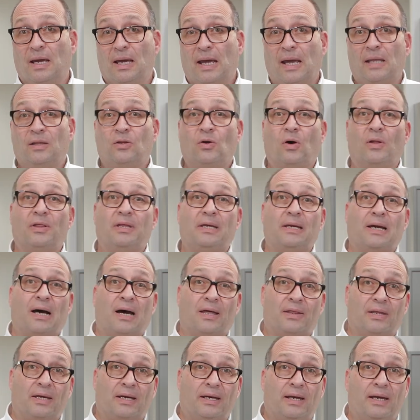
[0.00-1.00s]
and on the
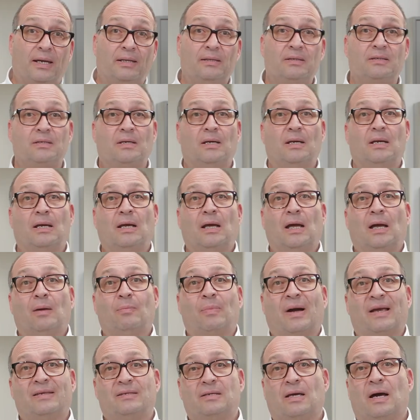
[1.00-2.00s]
other hand
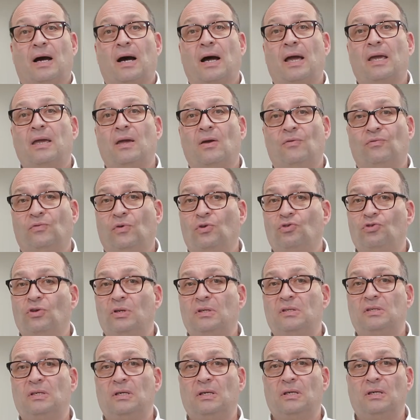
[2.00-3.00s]
by the high
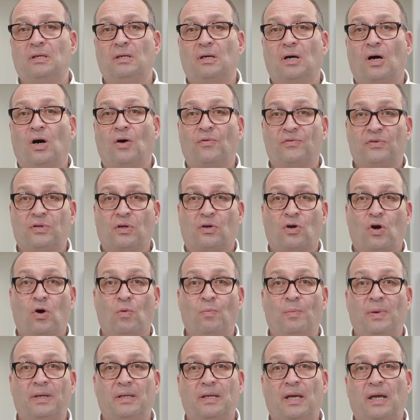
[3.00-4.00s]
efficiency of the
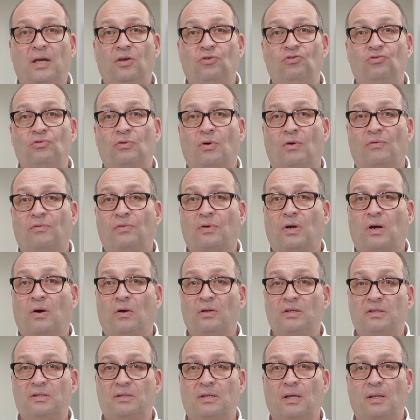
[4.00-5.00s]
combination of
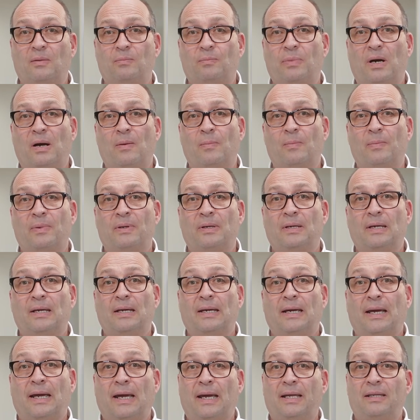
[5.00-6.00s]
constant pump
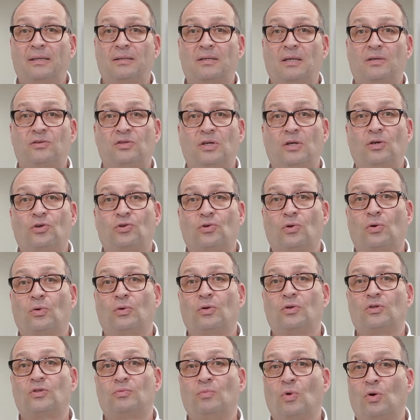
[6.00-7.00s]
and
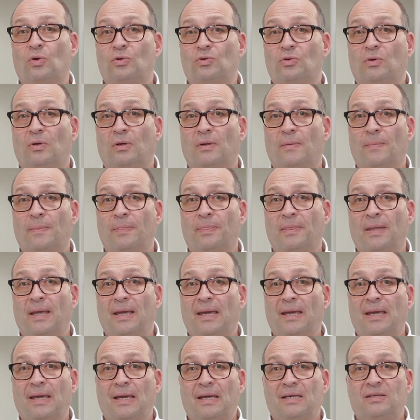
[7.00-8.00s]
synchronous motor.
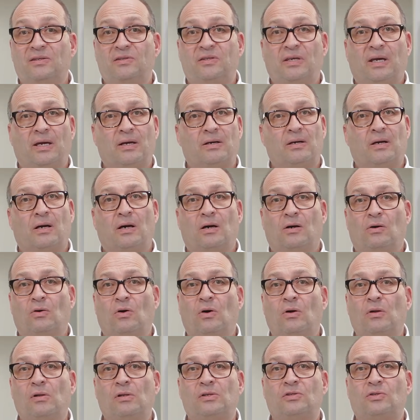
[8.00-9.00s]
There are
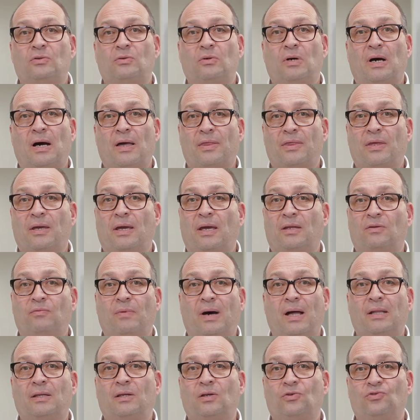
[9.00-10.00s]
also other
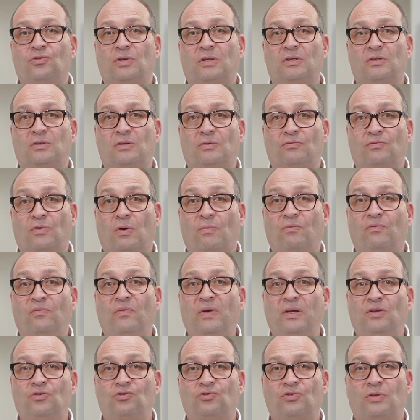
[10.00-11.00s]
advantages from
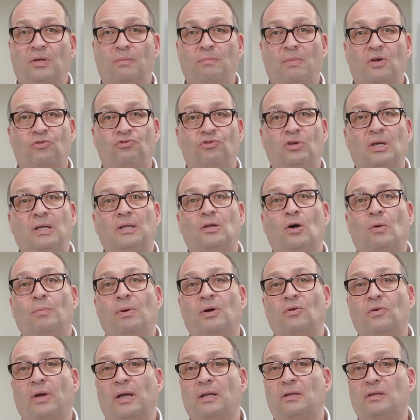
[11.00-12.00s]
which the machine
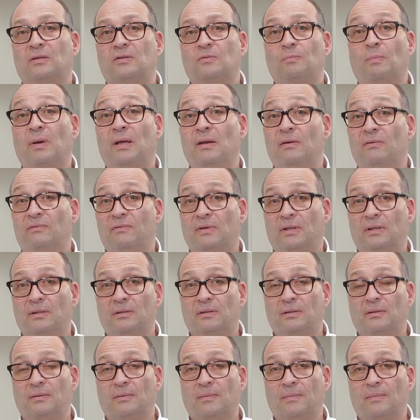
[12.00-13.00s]
operators benefit.